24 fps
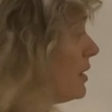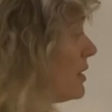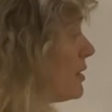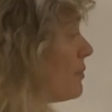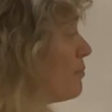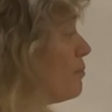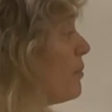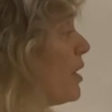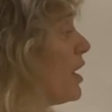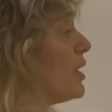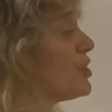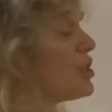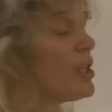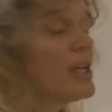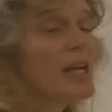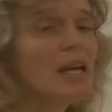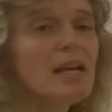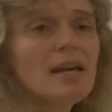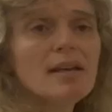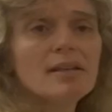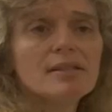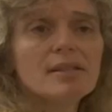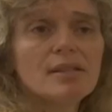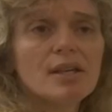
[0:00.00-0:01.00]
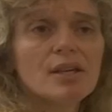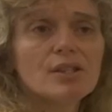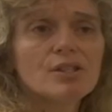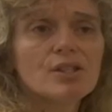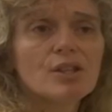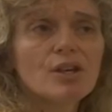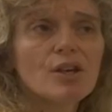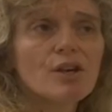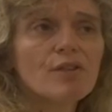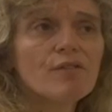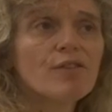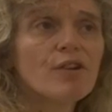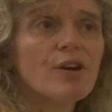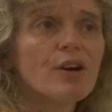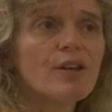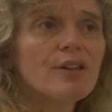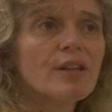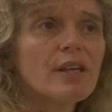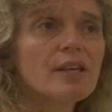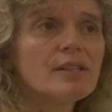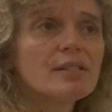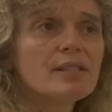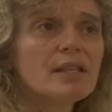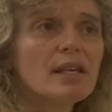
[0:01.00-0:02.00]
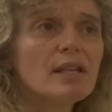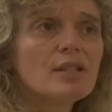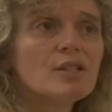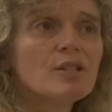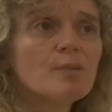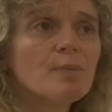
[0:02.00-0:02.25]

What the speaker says: Much easier to convert this into